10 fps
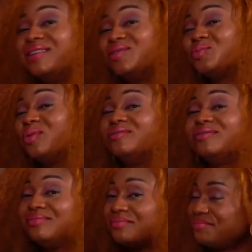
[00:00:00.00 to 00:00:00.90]
this one,
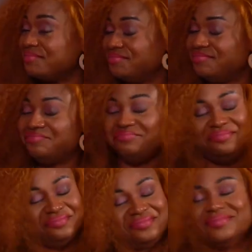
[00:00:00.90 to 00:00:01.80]
mm,
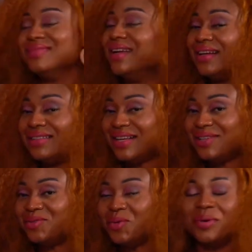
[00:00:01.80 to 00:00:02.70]
there's
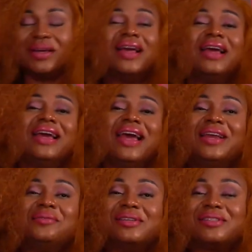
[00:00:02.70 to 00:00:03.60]
no way.
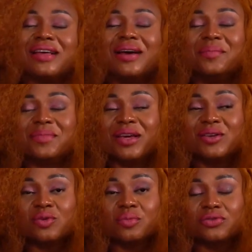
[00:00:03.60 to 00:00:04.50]
Anyways, um, thank you
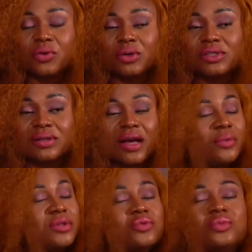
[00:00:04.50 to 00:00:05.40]
so much for watching. Can't
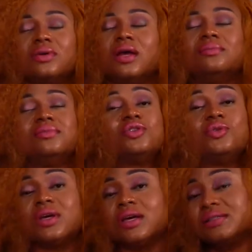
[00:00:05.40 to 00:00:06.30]
wait to um, see you
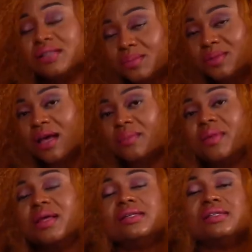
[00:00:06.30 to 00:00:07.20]
again. Same time
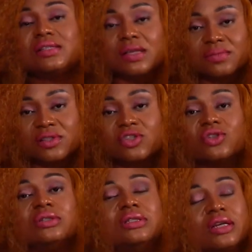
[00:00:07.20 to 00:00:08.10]
same
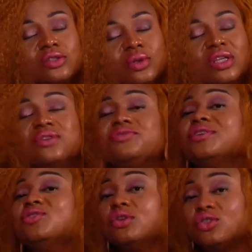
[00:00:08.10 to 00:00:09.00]
station next week. If you're
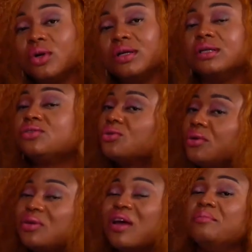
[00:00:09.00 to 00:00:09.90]
just joining, sorry
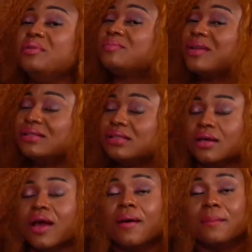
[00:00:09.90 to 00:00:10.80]
you have missed plenty.
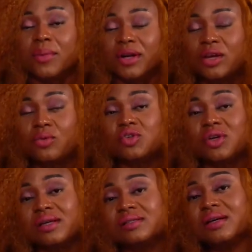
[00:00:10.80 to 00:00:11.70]
But anyways, you
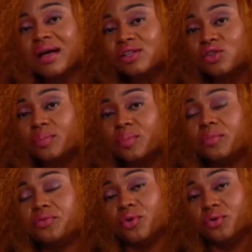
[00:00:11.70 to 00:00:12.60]
can still catch up
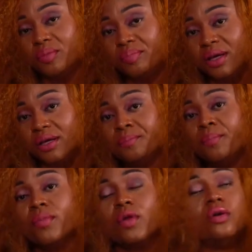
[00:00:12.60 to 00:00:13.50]
for a replay
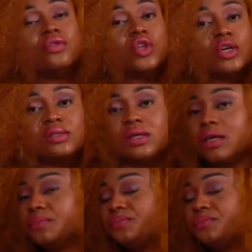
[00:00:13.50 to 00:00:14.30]
on Thursday,